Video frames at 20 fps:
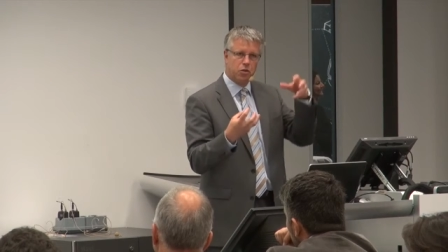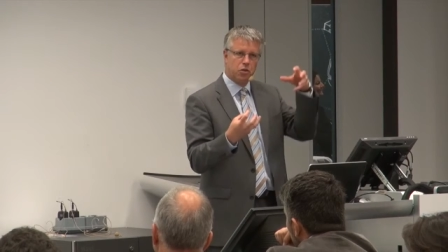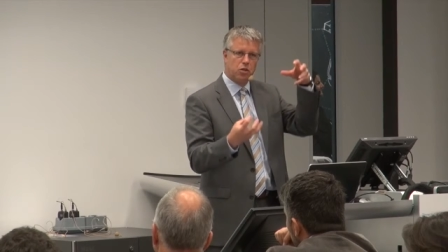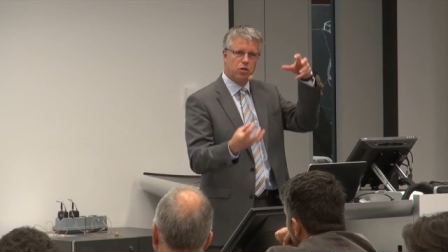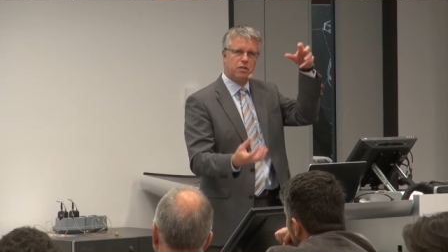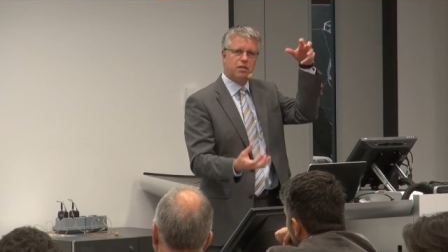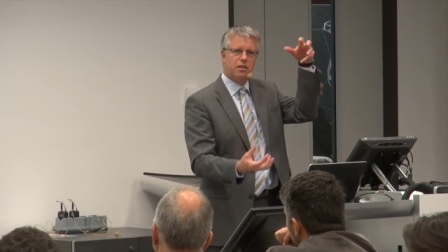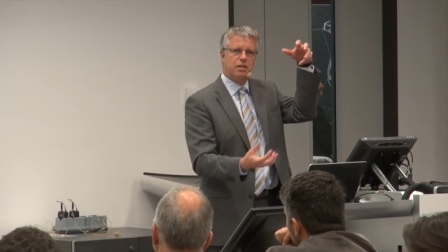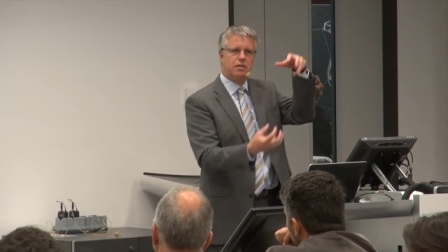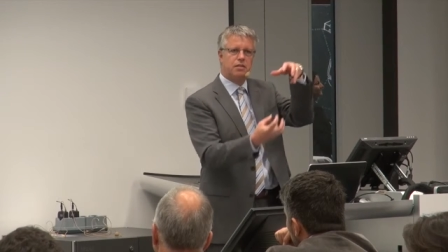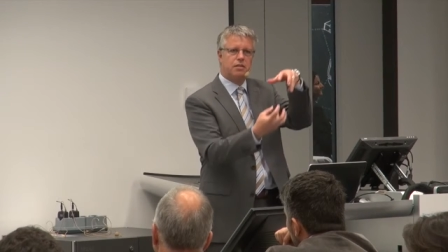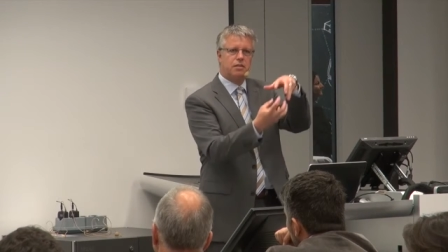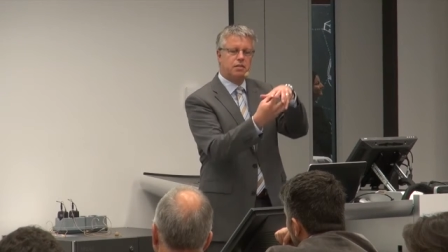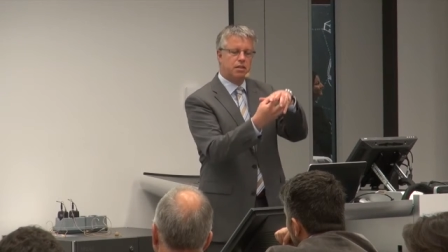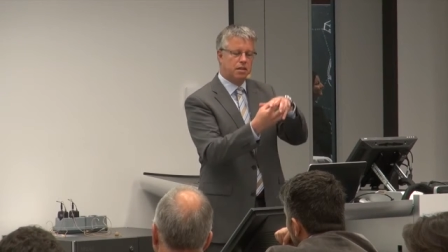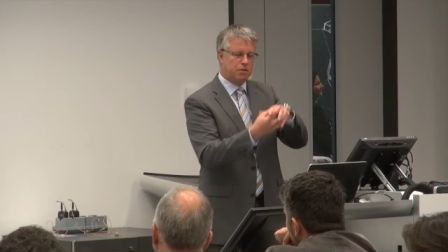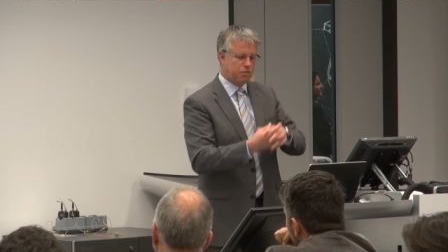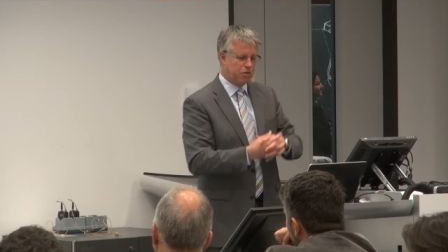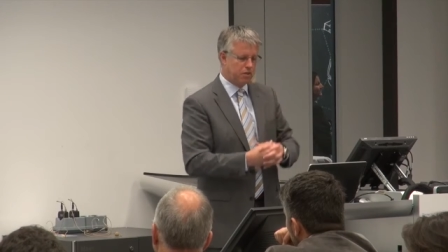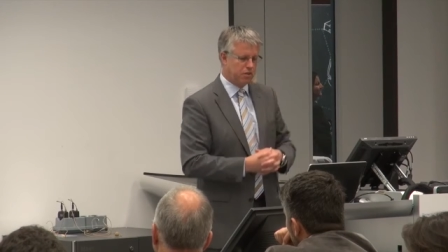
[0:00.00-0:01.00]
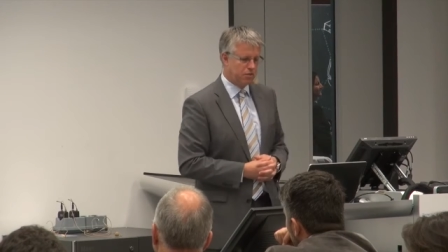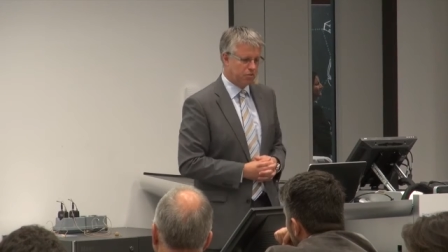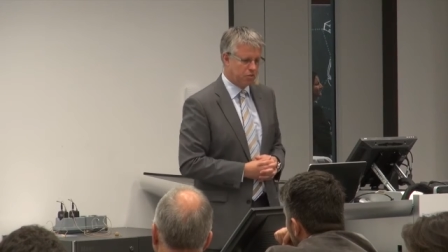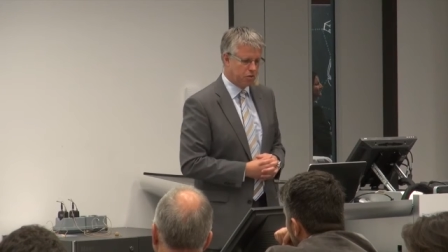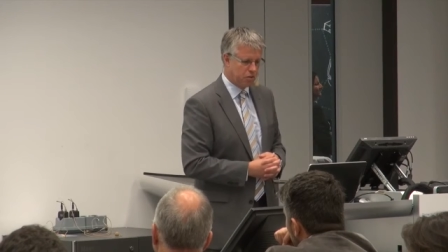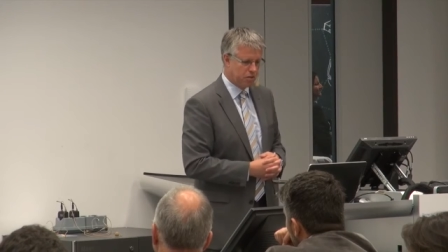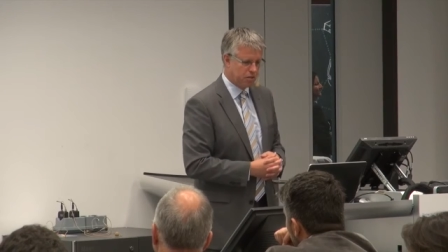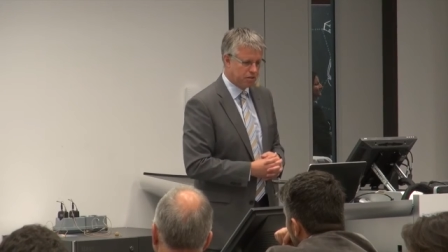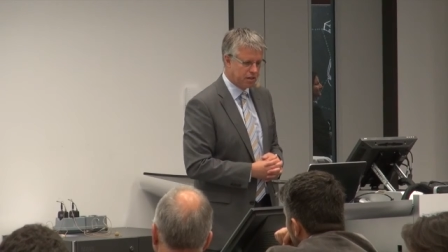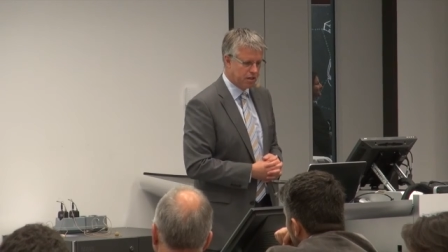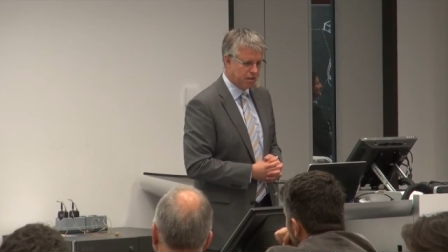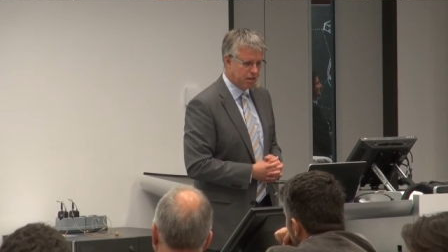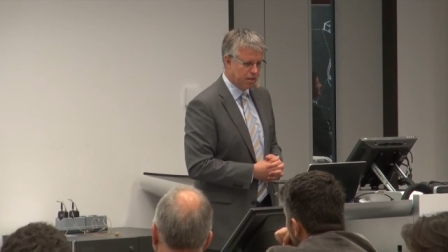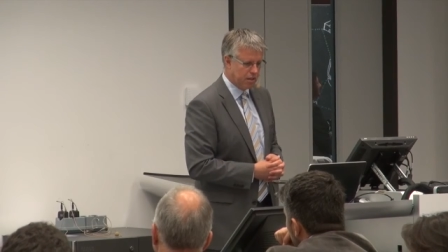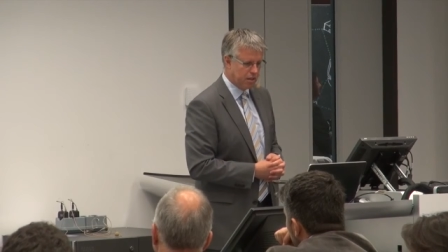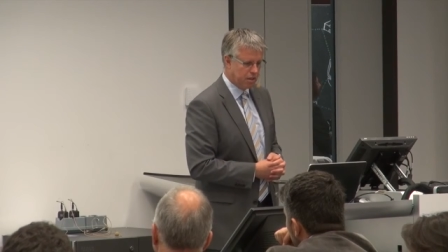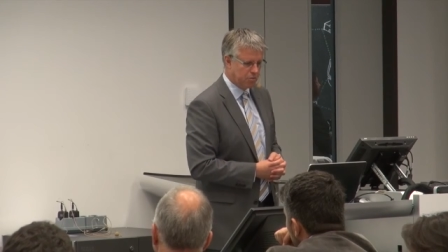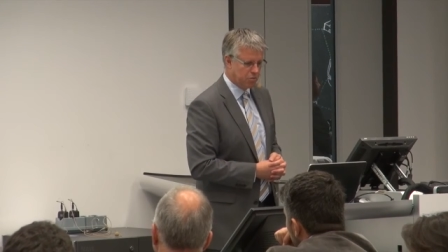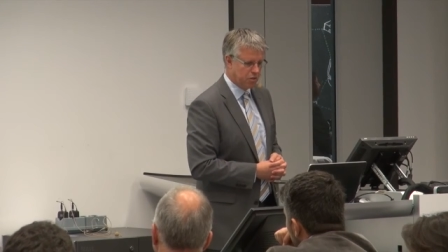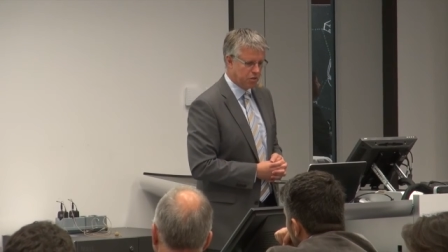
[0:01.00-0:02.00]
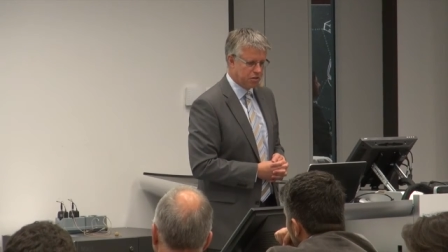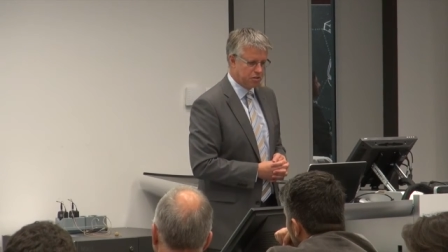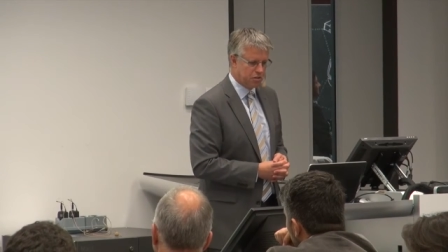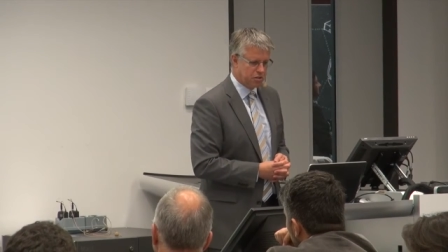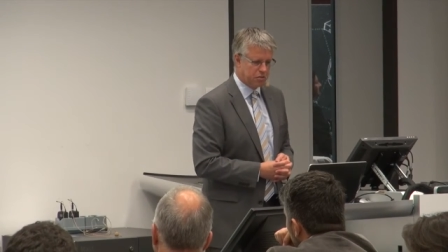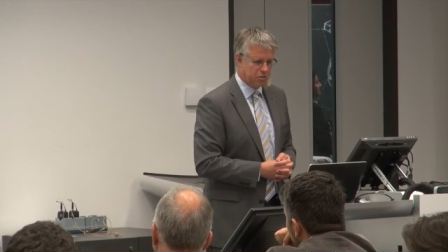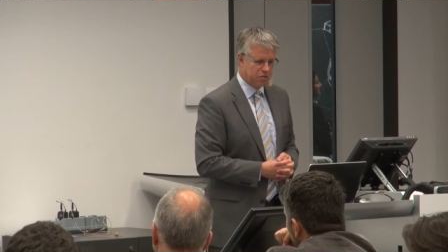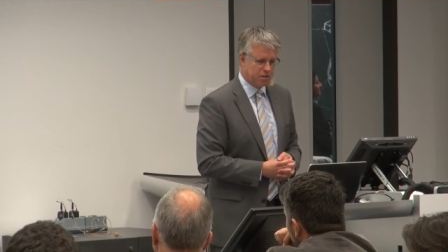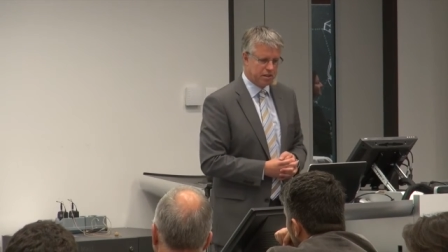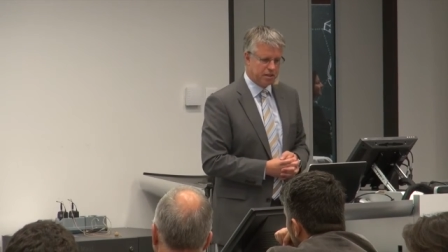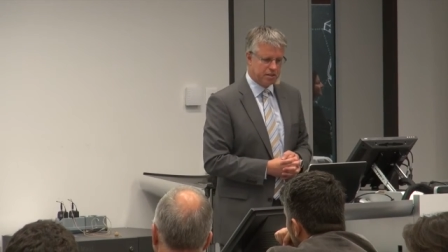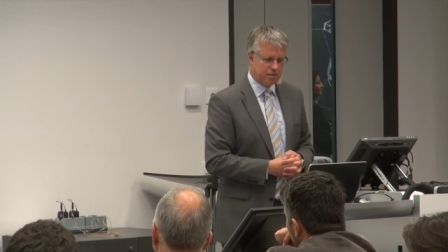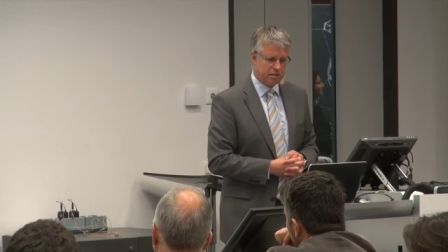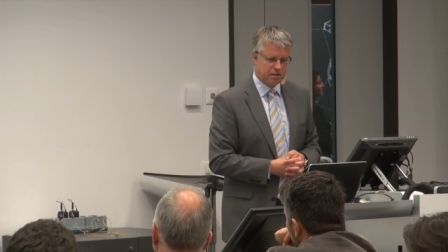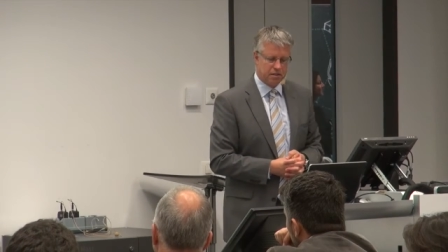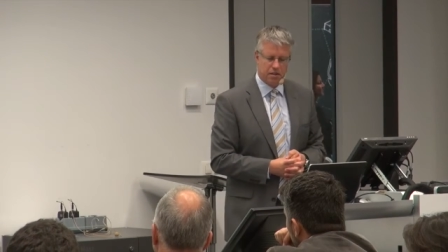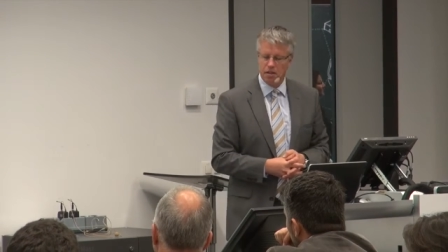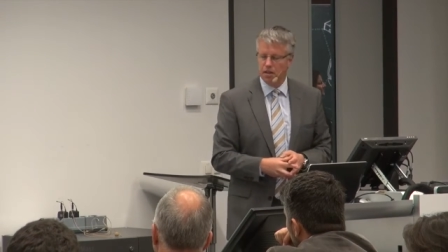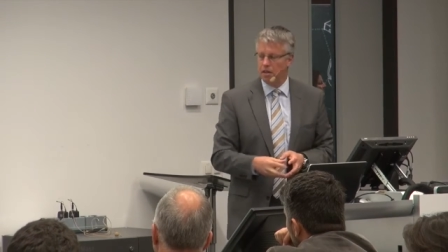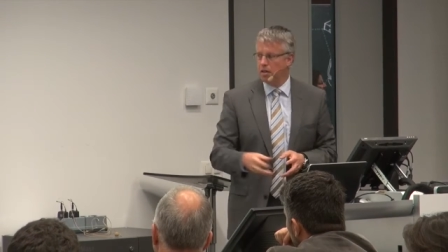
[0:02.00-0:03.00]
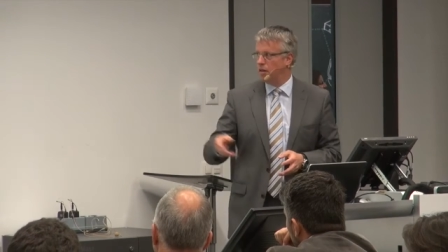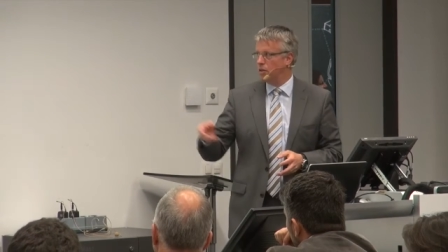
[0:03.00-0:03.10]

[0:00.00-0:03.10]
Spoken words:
world if these worlds are merging together.